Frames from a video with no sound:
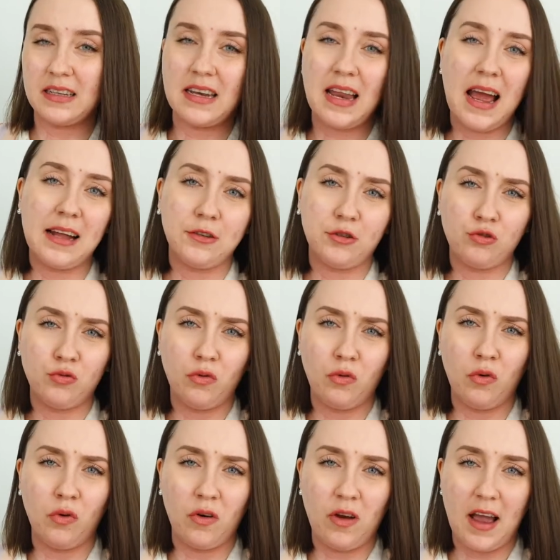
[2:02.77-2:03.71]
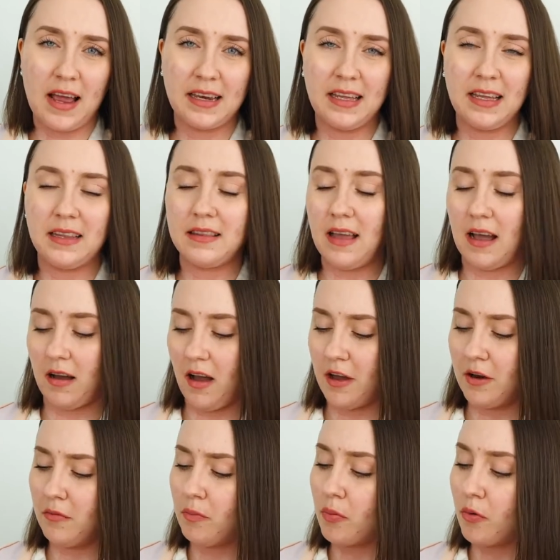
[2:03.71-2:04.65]
natural, organic, that
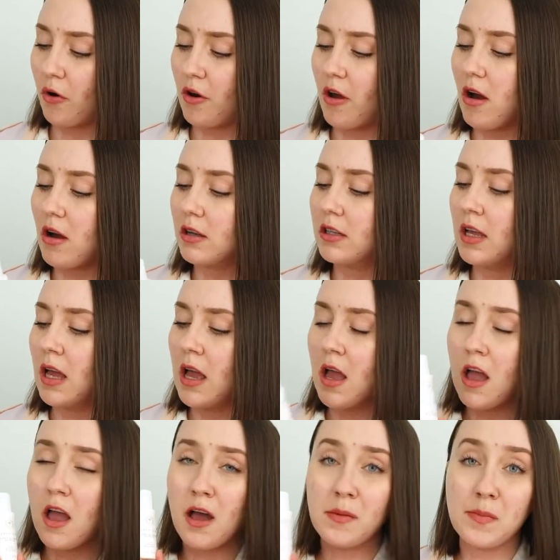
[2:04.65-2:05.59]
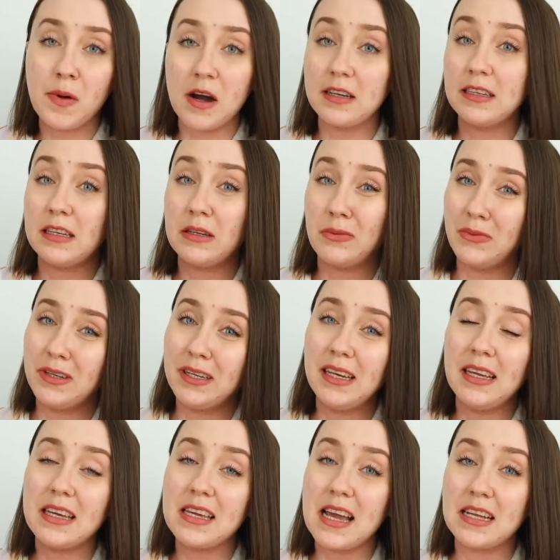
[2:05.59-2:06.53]
kind of product, but it
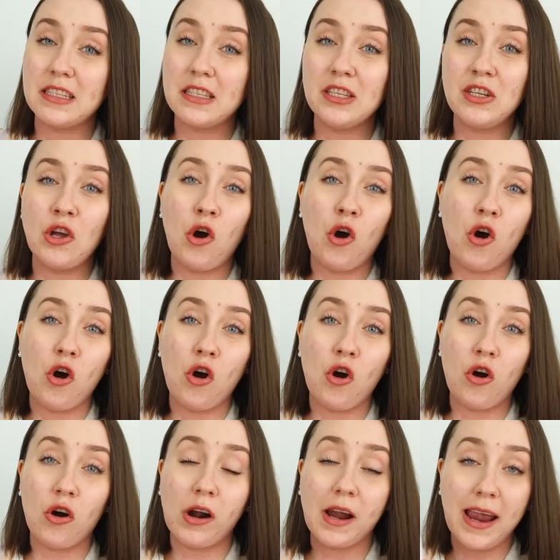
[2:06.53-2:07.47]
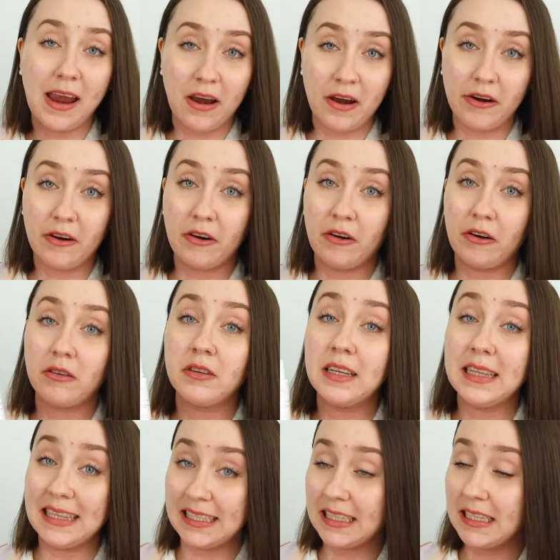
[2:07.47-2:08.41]
really gets your hair
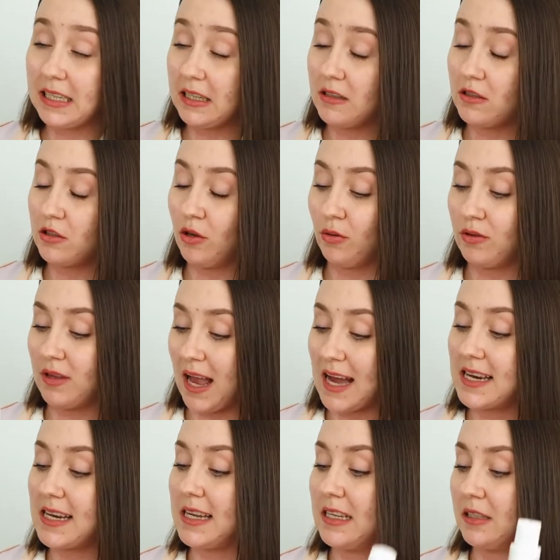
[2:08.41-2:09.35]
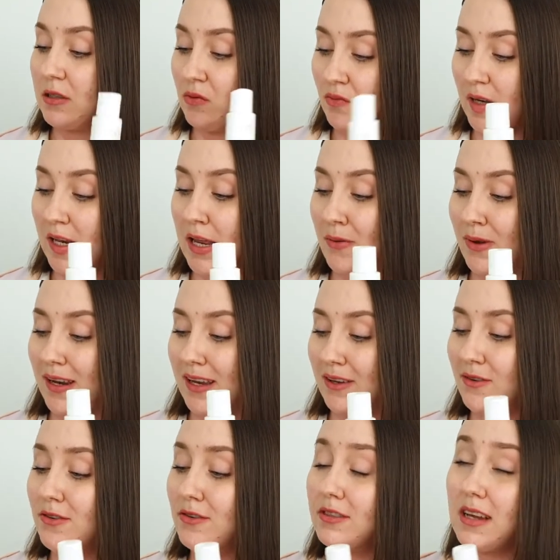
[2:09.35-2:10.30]
clean, so that is really really
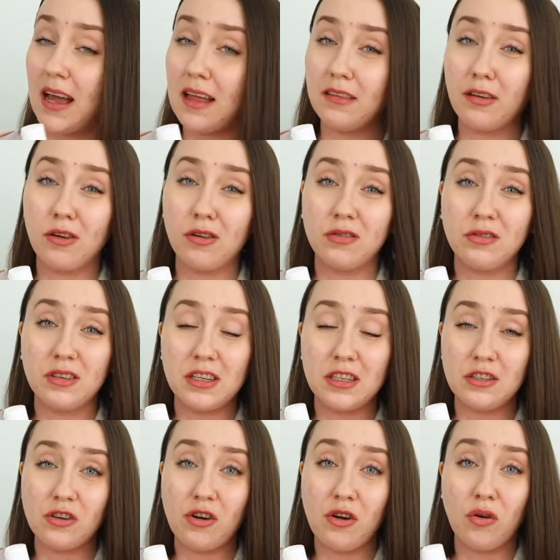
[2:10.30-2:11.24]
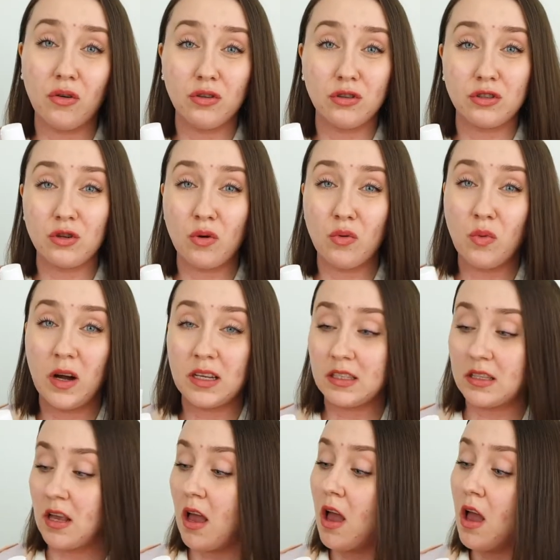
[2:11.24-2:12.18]
good. And the conditioner also was